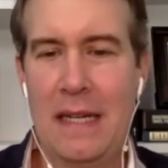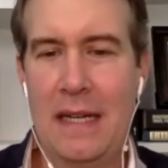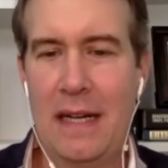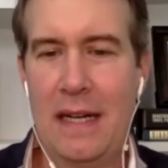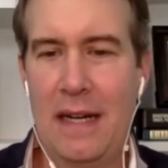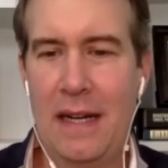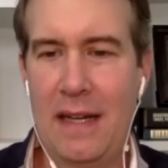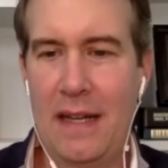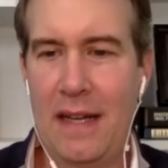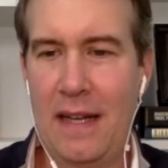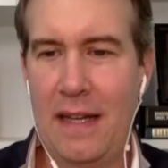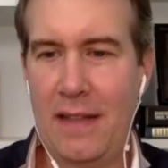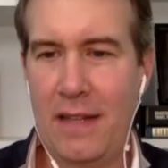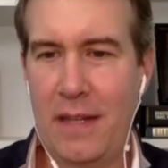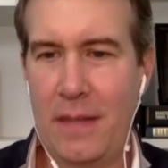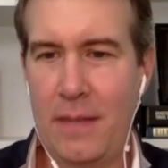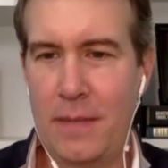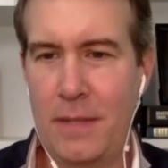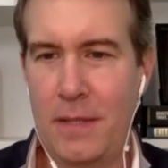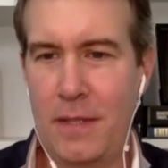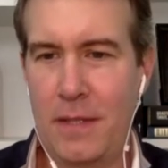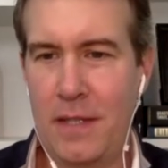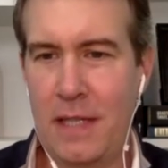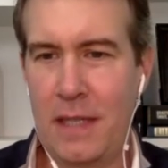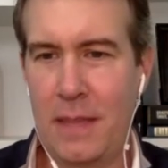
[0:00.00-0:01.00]
I had the
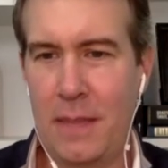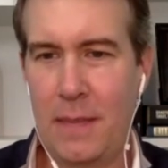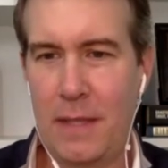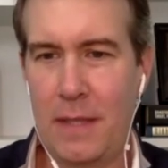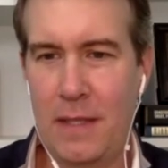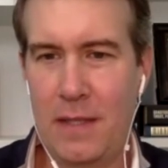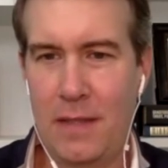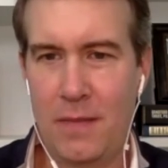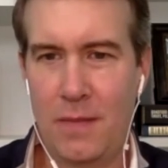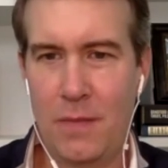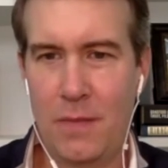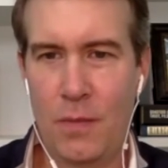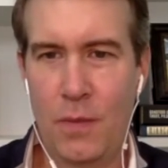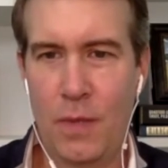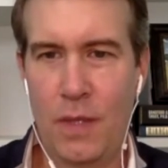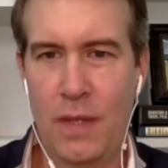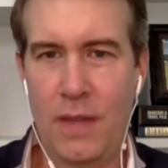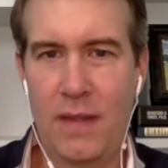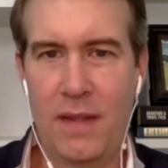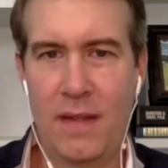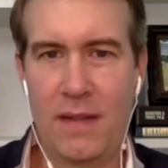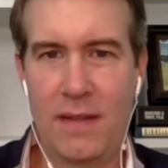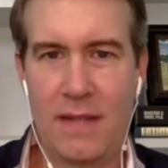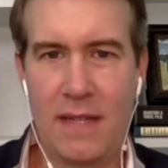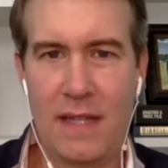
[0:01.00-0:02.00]
opportunity to come in and run
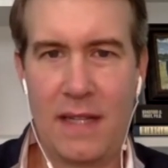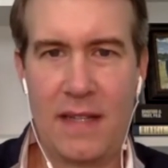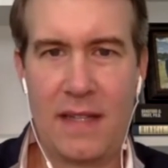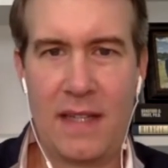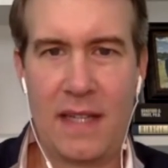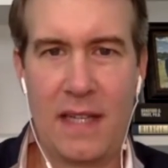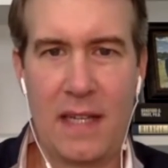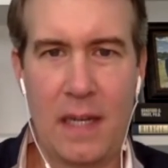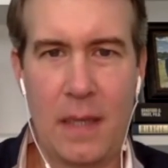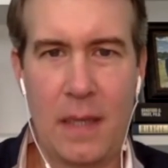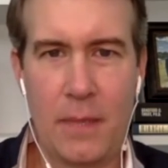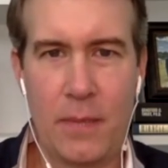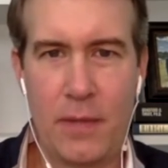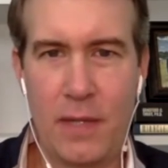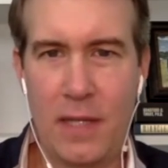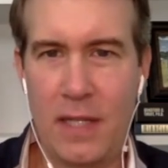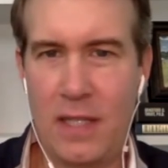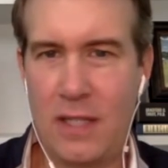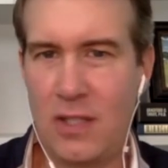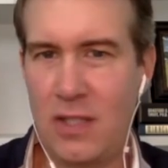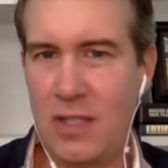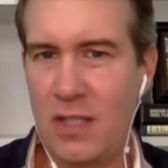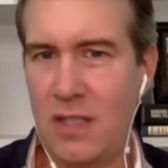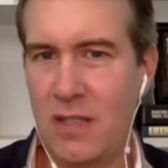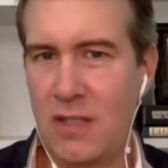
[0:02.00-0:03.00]
the day-to-day
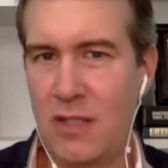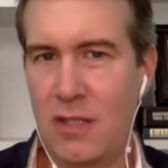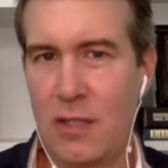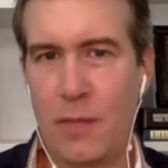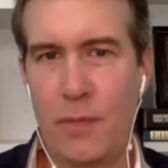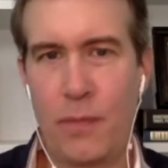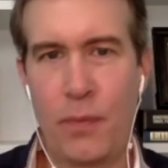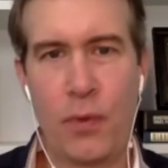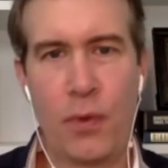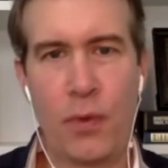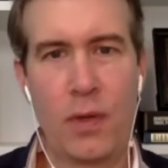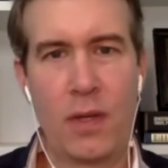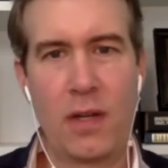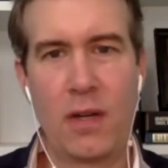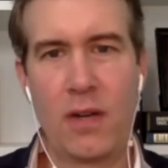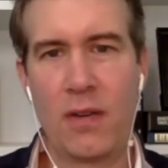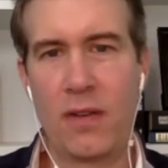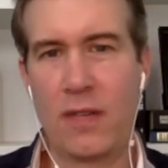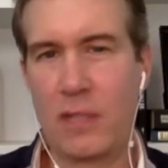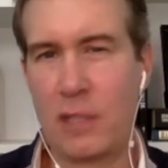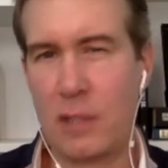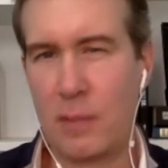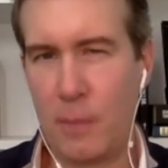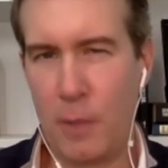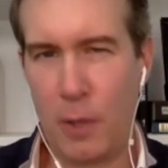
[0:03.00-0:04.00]
operations, supporting all
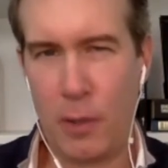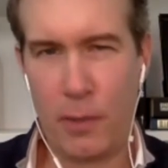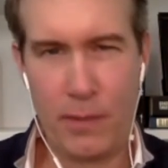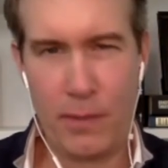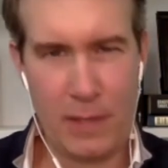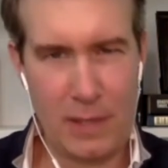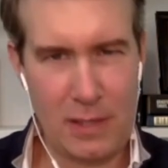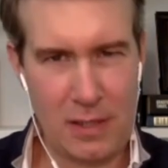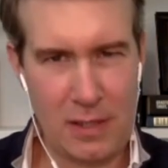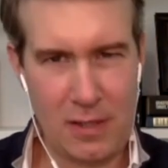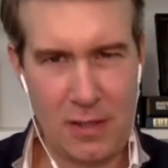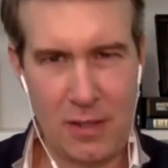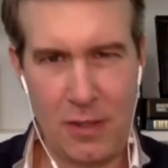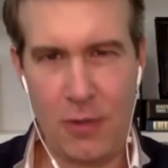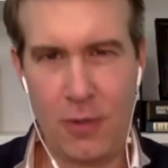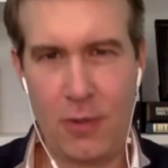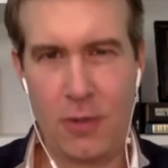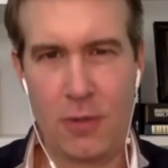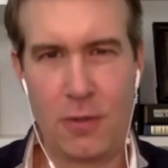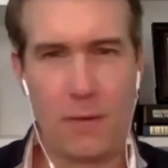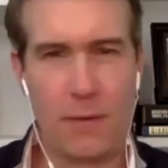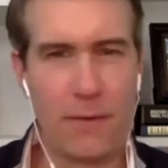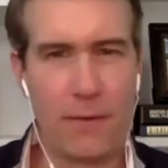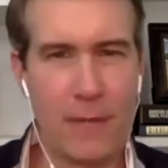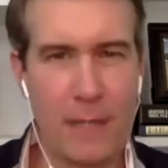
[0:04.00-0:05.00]
these small business owners
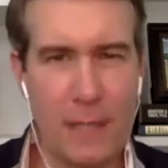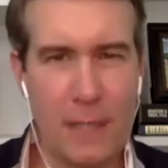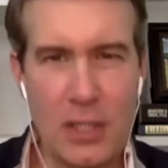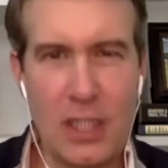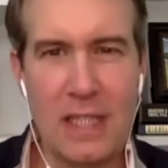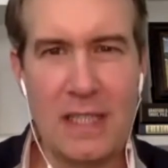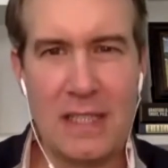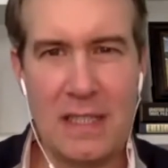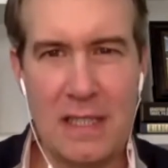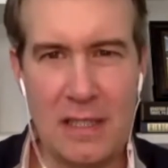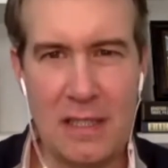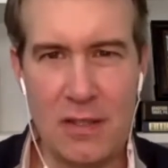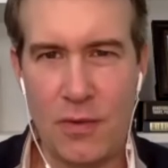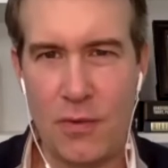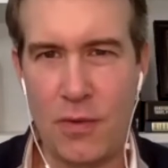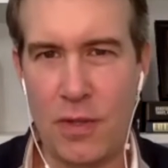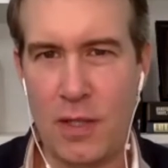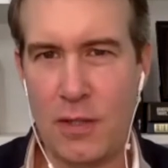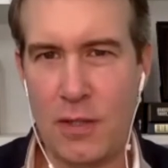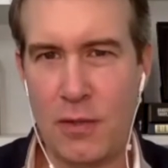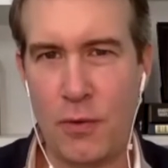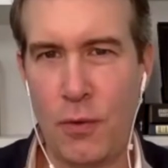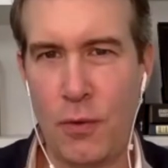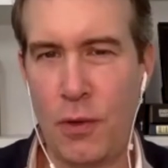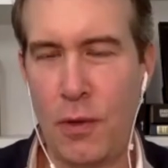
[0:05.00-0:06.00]
or franchisees
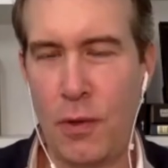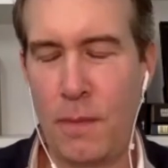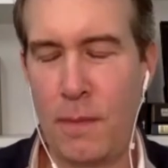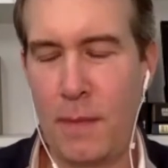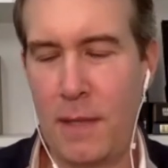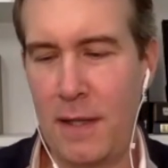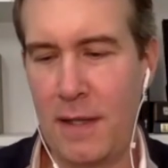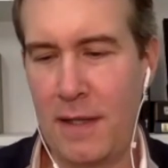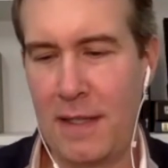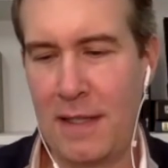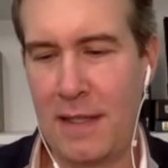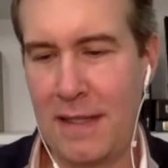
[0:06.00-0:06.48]
across North America.